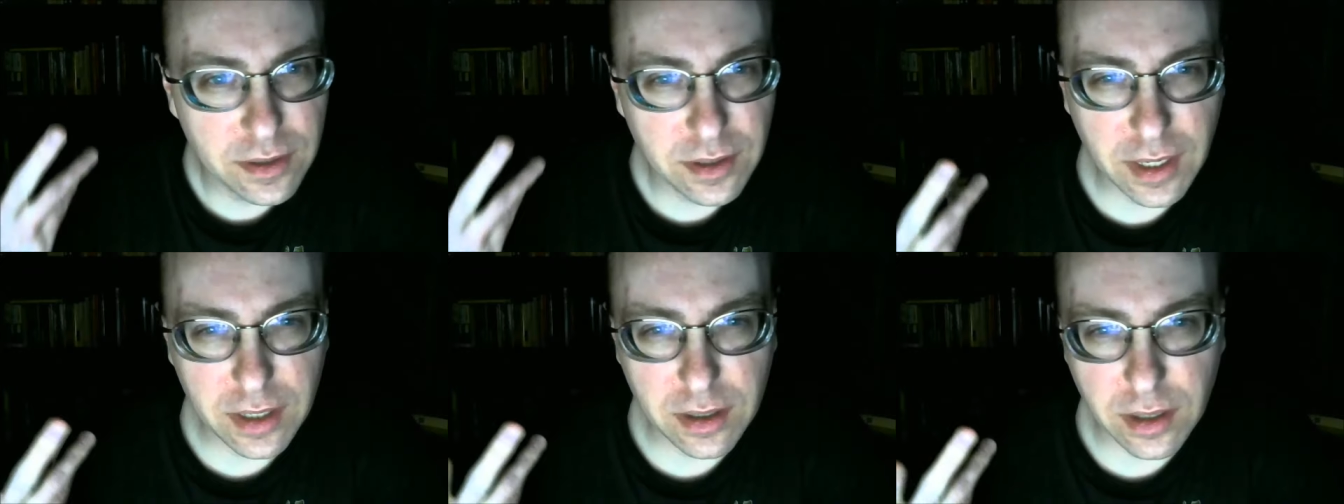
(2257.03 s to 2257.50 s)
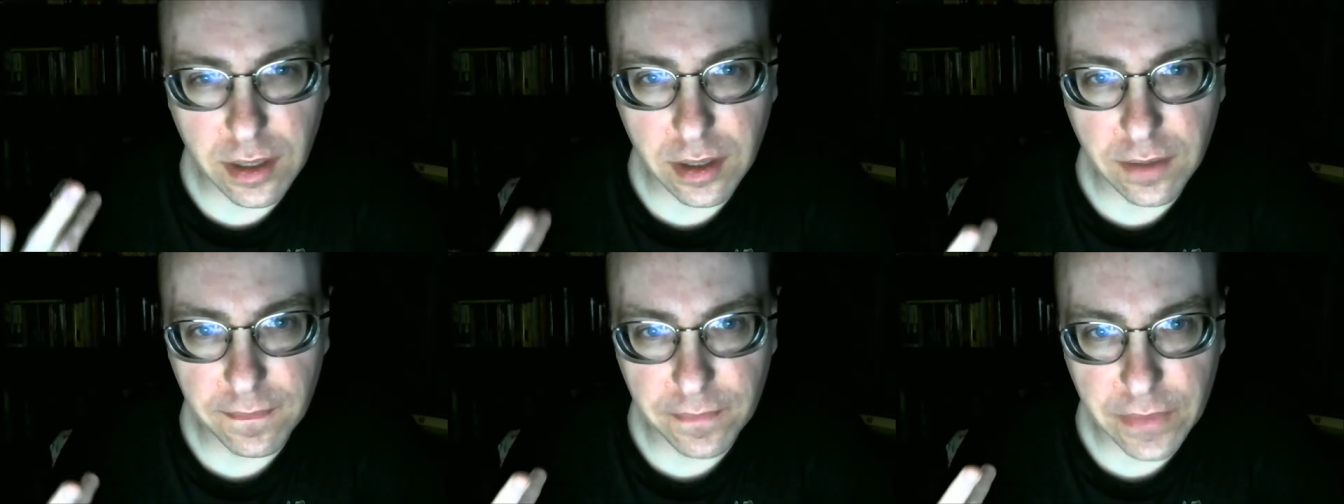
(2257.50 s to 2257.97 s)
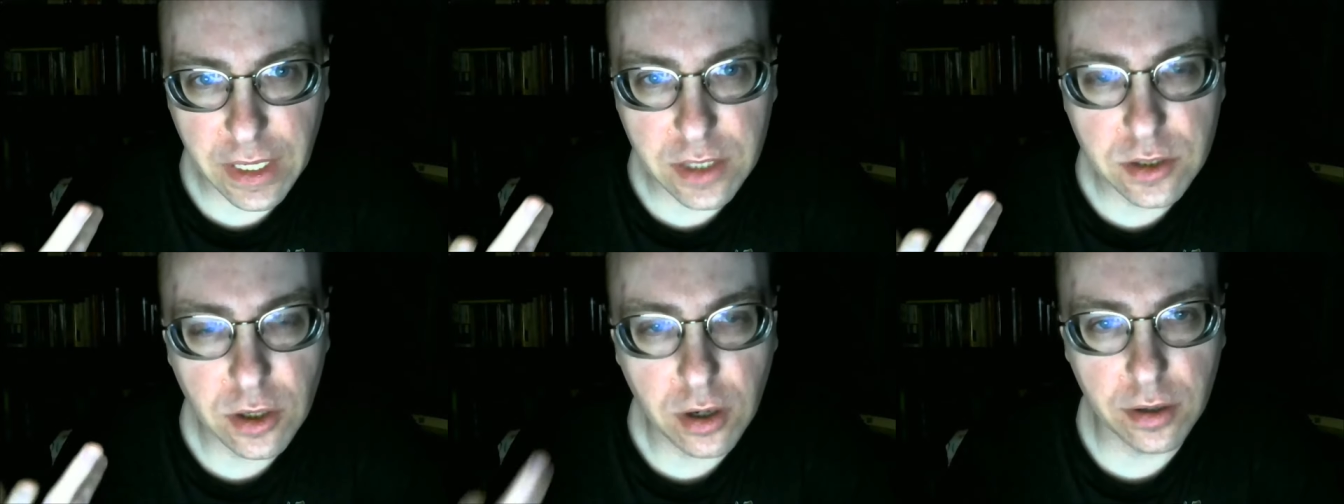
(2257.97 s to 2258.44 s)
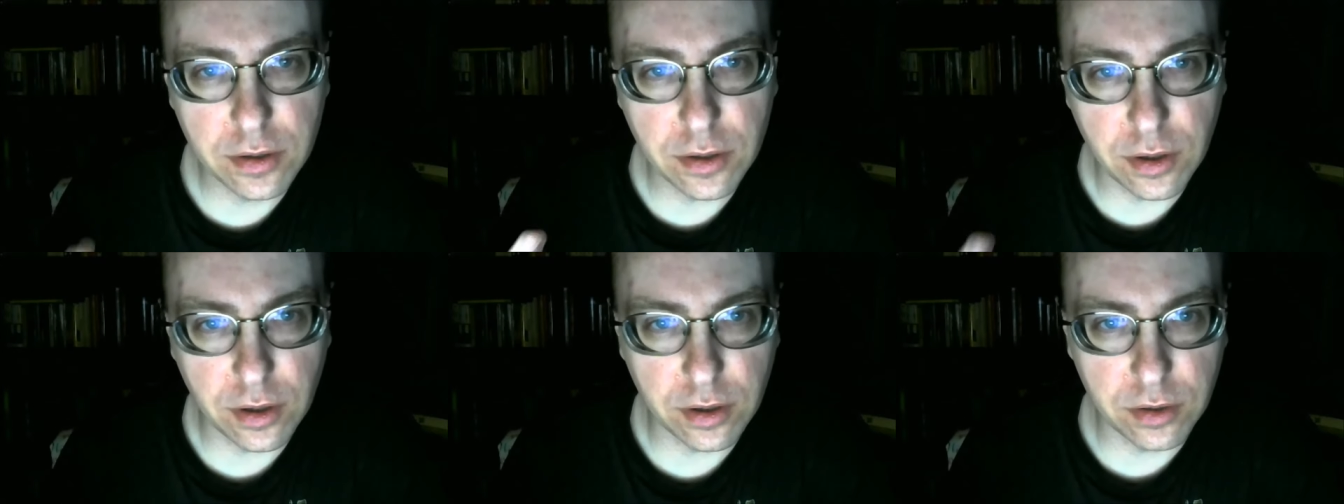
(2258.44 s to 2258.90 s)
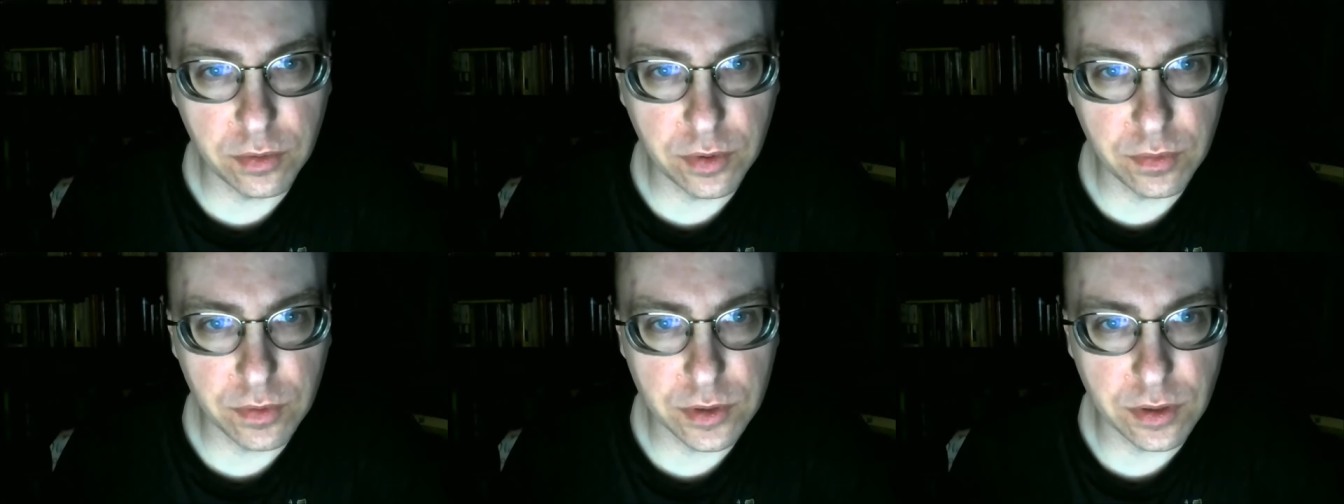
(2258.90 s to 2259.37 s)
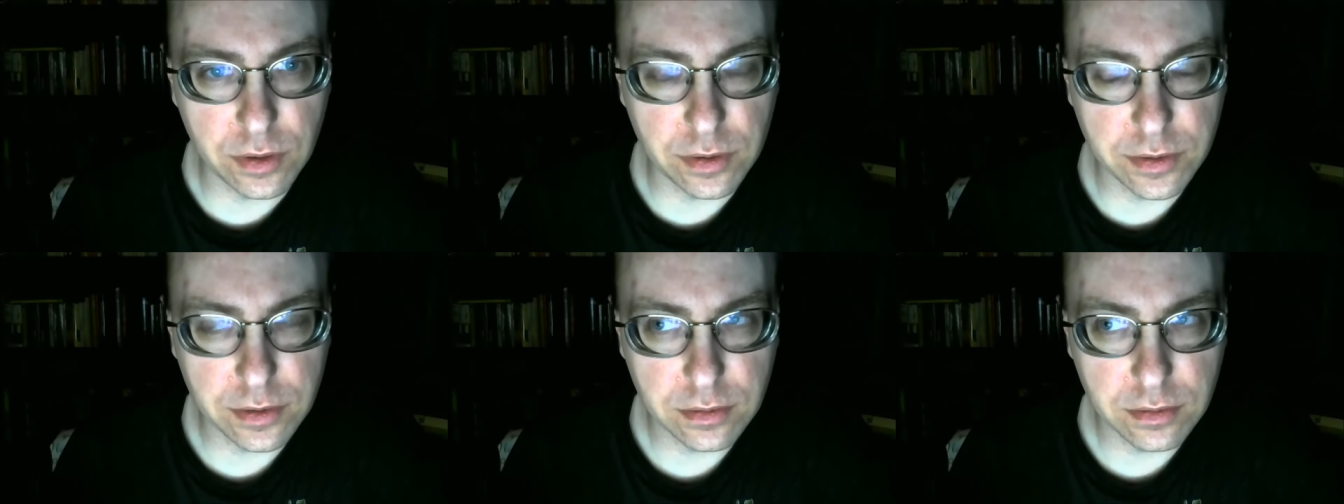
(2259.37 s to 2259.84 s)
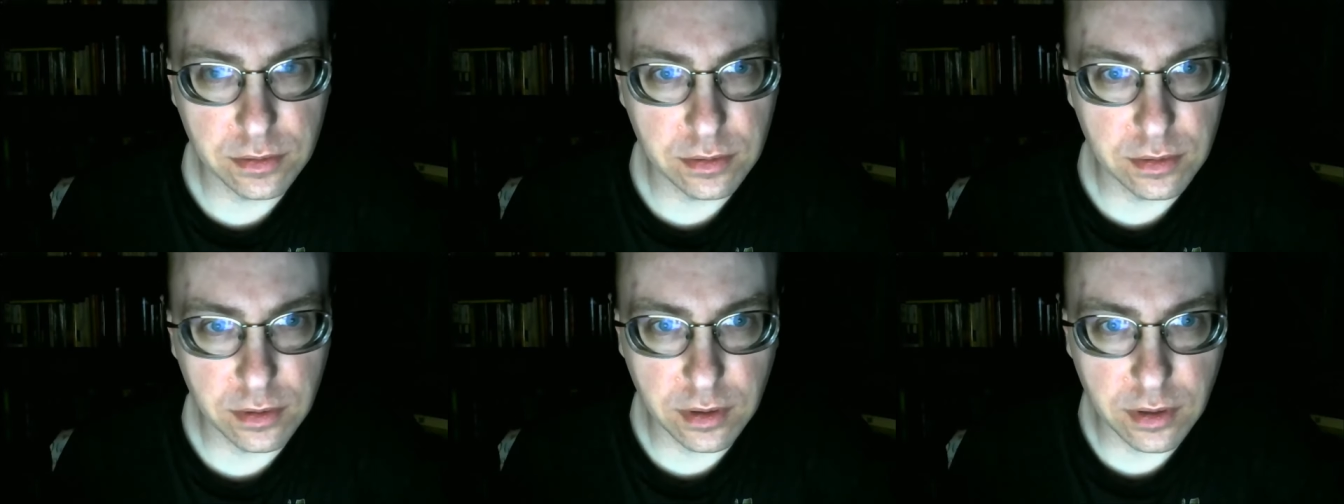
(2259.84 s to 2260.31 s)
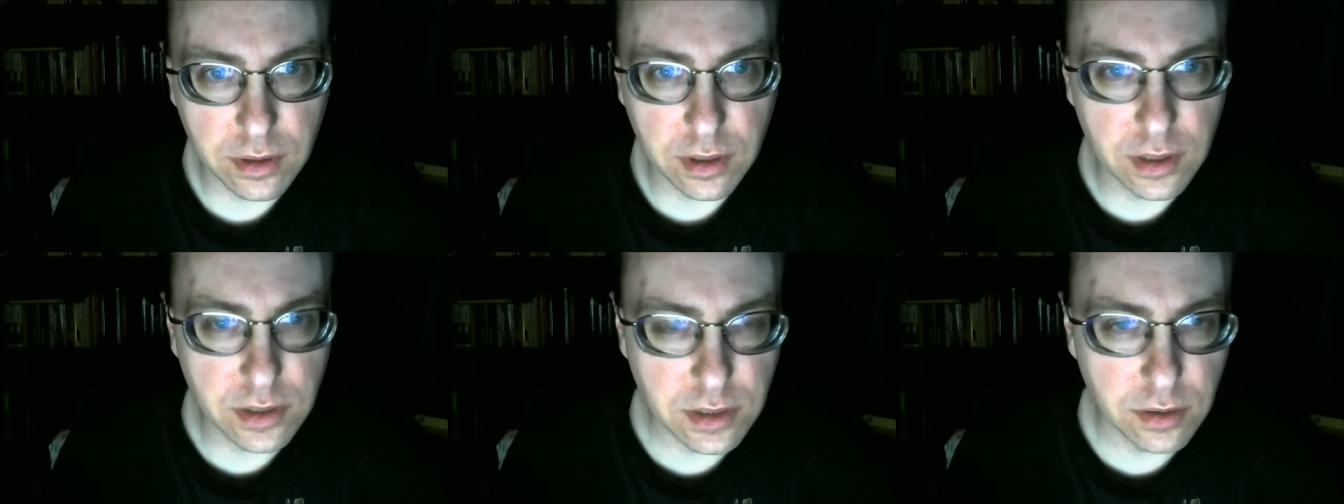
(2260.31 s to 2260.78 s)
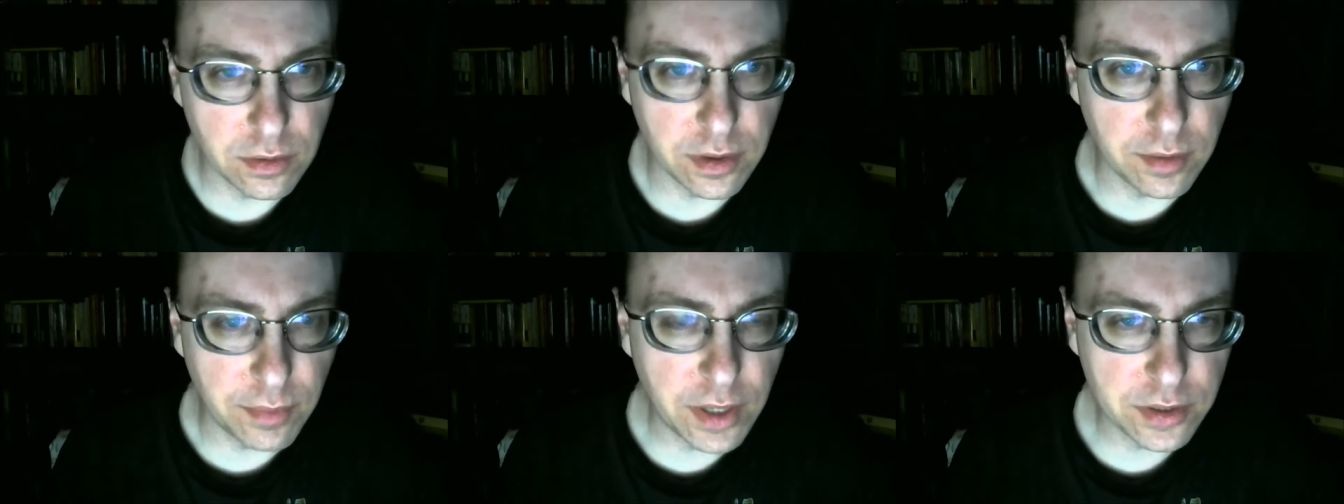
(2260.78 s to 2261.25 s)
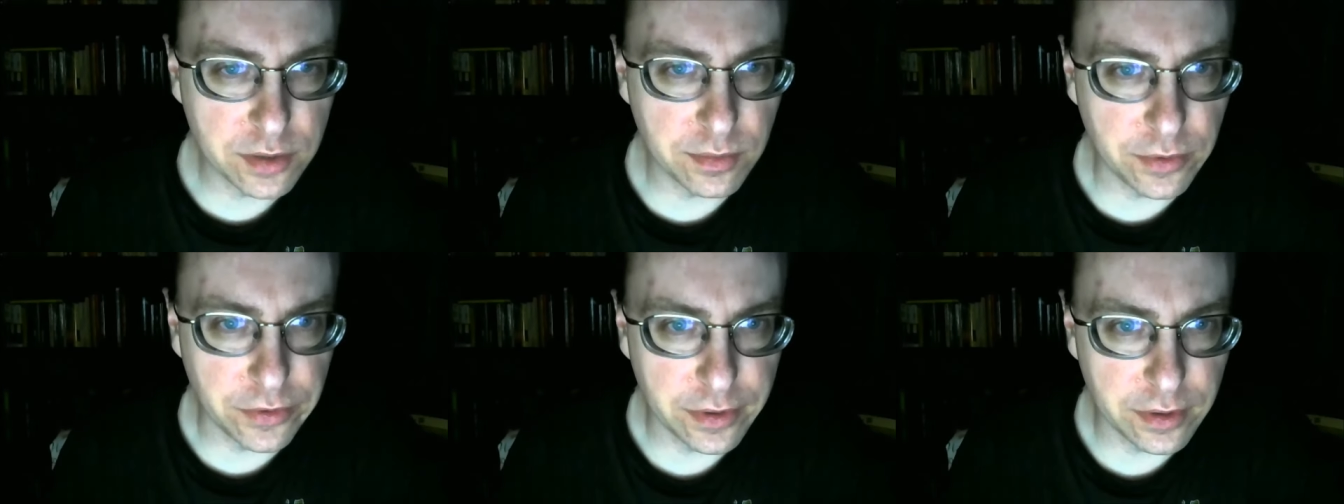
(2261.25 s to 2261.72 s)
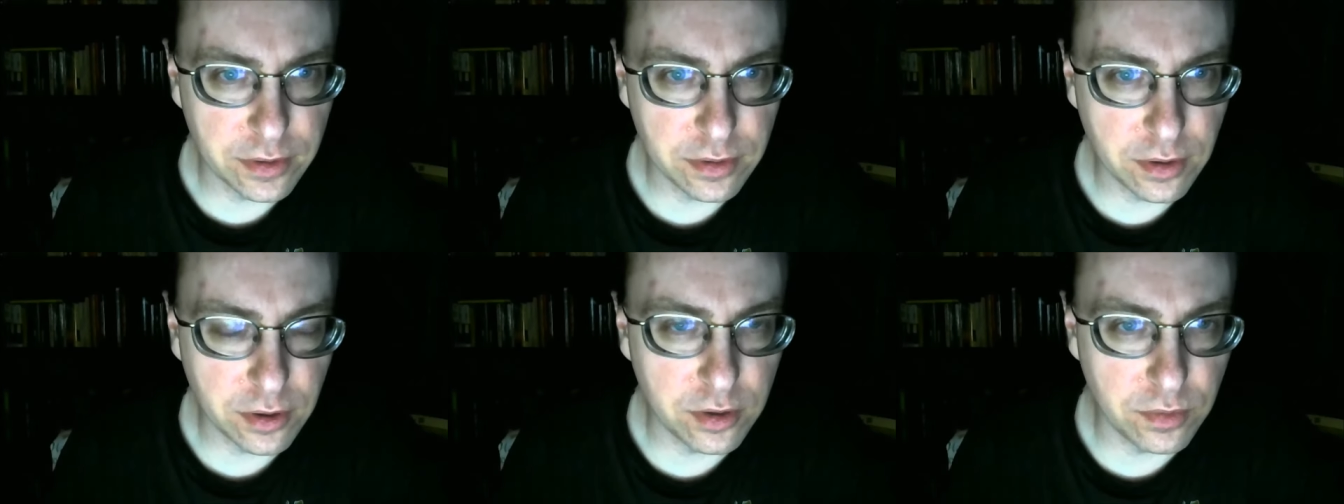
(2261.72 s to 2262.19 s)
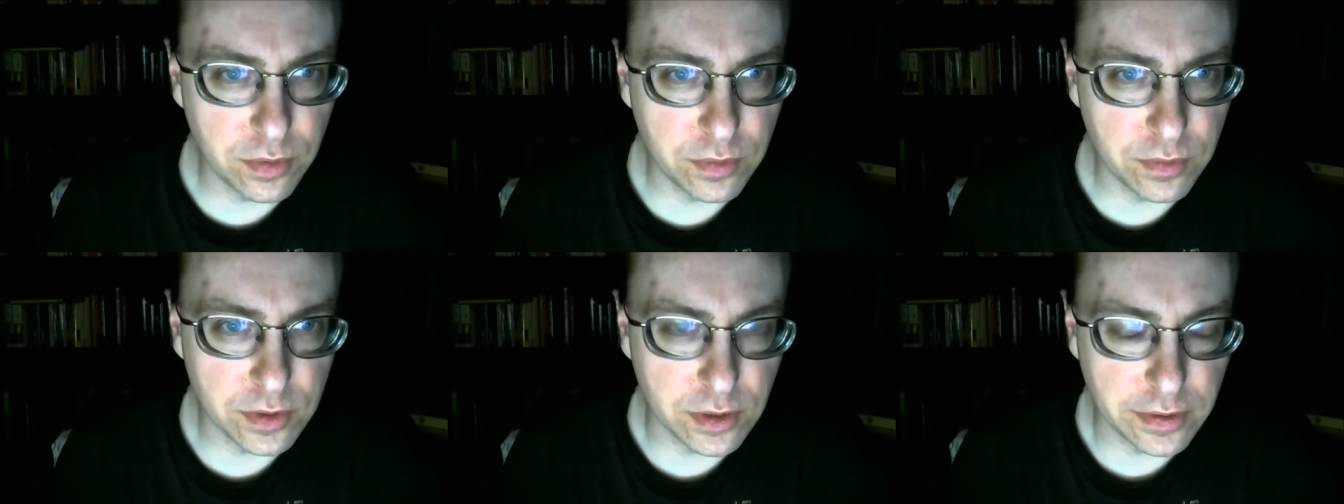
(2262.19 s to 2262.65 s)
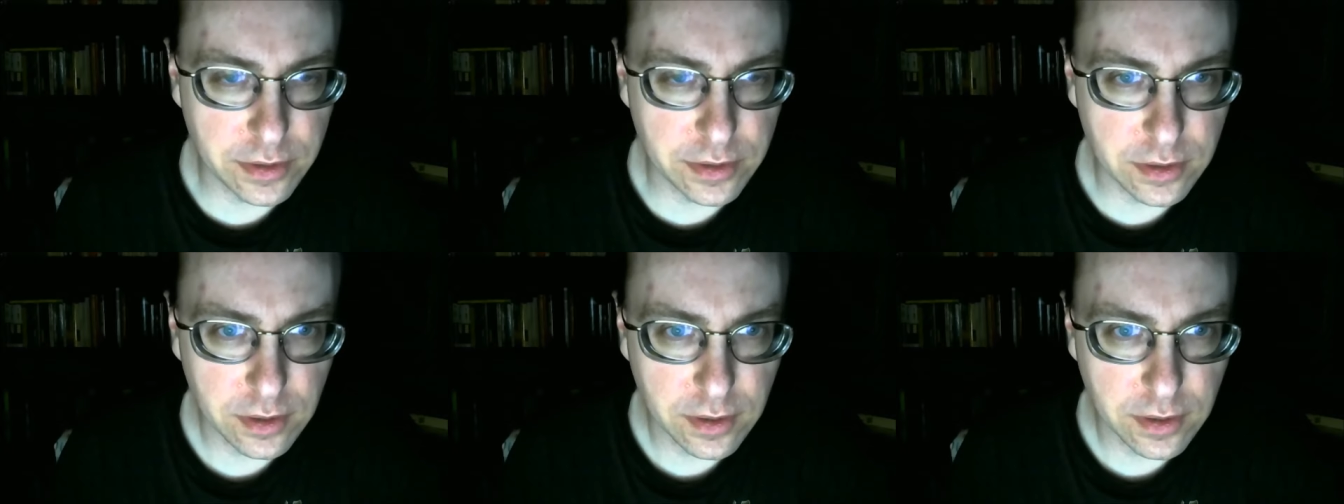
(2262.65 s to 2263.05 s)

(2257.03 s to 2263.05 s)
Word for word: And it's hard to argue with results. It's nearly impossible to argue with results.